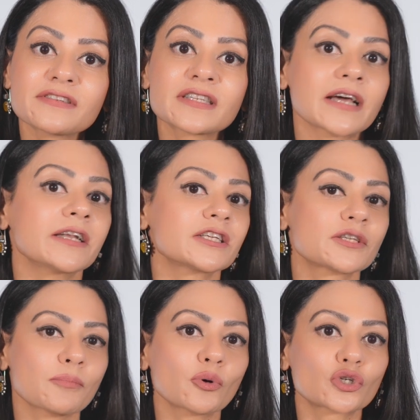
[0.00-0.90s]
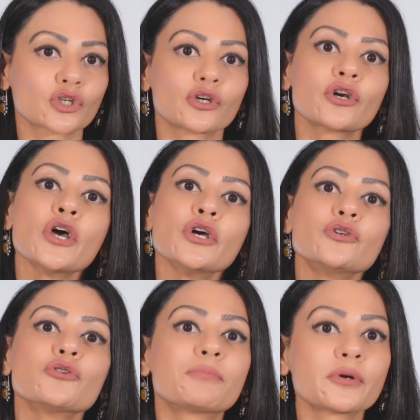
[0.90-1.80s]
sun exposure
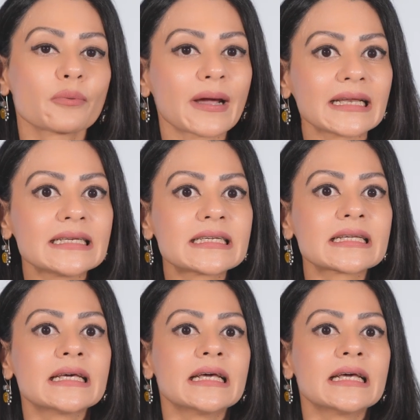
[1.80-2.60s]
to prevent